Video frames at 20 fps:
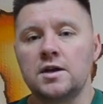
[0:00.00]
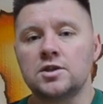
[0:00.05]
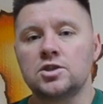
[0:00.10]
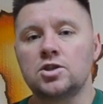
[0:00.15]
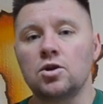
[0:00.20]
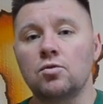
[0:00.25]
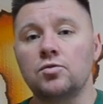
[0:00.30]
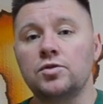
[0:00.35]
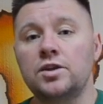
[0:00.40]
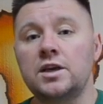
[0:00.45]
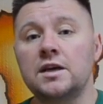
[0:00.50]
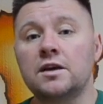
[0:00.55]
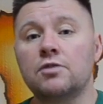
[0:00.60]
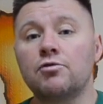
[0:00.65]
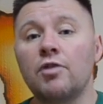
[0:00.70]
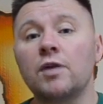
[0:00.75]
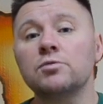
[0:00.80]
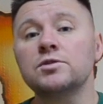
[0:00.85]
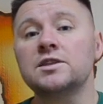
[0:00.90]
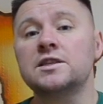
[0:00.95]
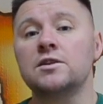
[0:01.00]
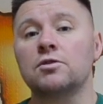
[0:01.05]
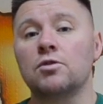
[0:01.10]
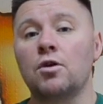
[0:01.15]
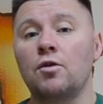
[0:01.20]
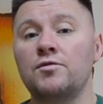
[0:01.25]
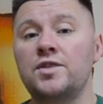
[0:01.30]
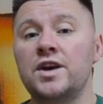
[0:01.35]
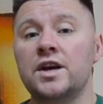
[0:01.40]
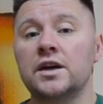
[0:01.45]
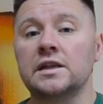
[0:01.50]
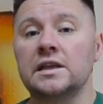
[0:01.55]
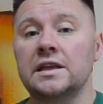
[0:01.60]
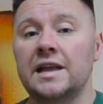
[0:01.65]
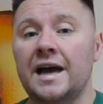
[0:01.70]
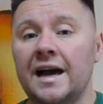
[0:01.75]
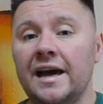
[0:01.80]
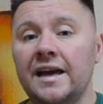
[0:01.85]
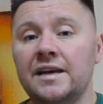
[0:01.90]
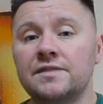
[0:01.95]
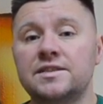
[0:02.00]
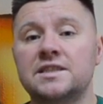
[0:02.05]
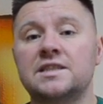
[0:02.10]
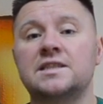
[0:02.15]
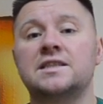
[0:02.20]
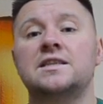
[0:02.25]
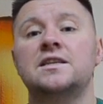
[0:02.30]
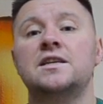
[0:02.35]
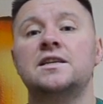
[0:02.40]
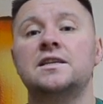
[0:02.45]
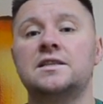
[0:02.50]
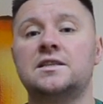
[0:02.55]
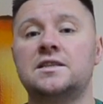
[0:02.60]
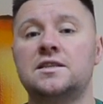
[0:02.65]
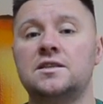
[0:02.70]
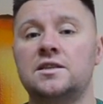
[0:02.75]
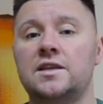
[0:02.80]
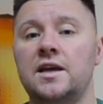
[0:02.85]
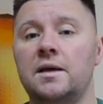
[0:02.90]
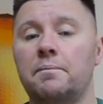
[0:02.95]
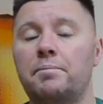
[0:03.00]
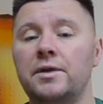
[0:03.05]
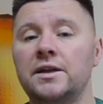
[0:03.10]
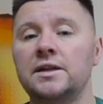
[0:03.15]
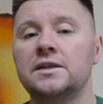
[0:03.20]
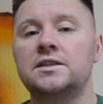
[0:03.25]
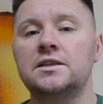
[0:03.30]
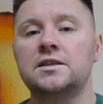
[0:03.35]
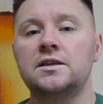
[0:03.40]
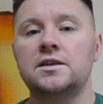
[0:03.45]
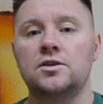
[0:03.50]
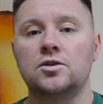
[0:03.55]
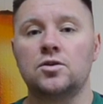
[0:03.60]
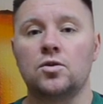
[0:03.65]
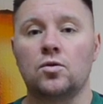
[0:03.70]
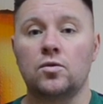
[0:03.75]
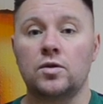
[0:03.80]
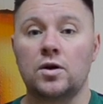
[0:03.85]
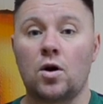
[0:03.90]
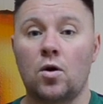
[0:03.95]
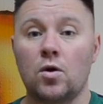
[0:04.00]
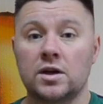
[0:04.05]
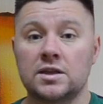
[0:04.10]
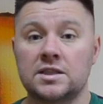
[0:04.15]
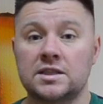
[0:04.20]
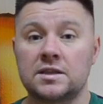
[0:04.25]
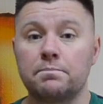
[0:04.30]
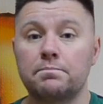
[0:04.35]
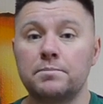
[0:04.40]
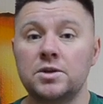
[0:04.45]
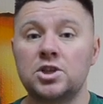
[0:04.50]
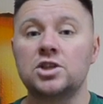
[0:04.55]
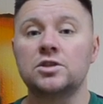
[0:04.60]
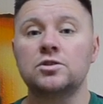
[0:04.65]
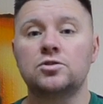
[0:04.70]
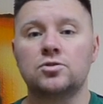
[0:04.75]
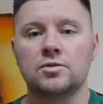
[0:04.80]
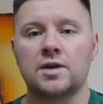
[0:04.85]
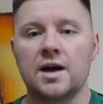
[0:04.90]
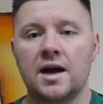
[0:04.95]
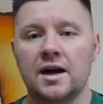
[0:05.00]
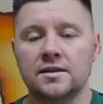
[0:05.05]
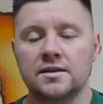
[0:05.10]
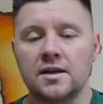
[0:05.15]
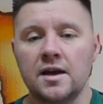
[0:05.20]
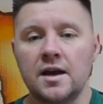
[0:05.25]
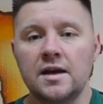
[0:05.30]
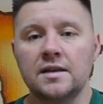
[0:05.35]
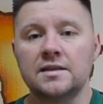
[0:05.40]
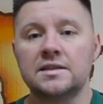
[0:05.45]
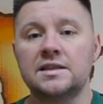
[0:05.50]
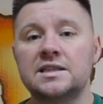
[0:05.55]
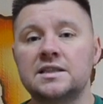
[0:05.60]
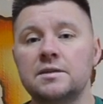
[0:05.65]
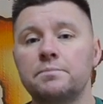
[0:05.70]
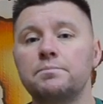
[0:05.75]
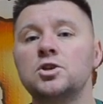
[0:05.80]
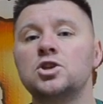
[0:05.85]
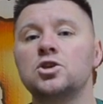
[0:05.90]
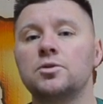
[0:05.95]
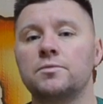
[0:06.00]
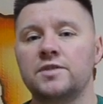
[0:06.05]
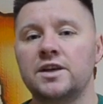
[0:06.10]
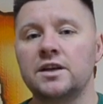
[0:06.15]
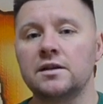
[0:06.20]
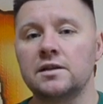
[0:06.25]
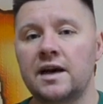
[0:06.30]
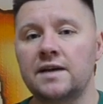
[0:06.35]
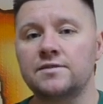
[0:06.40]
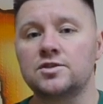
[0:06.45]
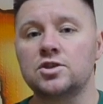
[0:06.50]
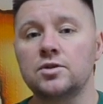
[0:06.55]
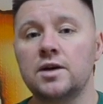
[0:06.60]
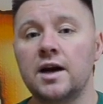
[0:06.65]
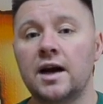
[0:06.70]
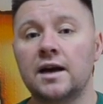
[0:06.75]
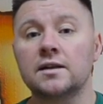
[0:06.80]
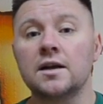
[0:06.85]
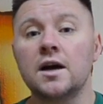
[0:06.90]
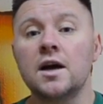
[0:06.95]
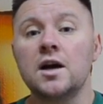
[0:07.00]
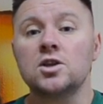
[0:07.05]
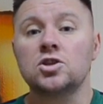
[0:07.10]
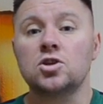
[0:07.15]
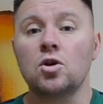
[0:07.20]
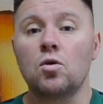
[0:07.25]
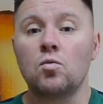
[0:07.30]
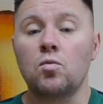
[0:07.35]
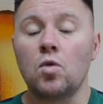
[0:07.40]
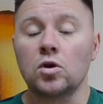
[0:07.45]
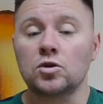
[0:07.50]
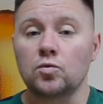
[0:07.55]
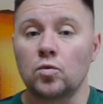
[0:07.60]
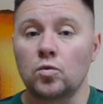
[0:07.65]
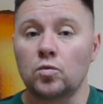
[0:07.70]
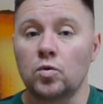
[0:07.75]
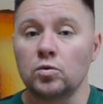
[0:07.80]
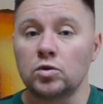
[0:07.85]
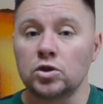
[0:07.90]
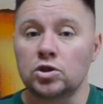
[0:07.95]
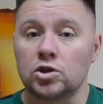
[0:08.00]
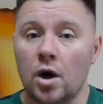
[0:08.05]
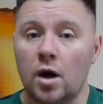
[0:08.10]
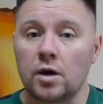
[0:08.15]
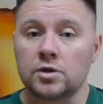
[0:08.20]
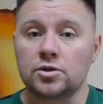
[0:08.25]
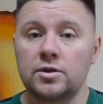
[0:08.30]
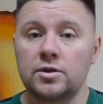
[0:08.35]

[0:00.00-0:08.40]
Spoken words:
So the ground zero of their lives is the ability, you know, or submission to God, the submission of their lives to God. So what we'll talk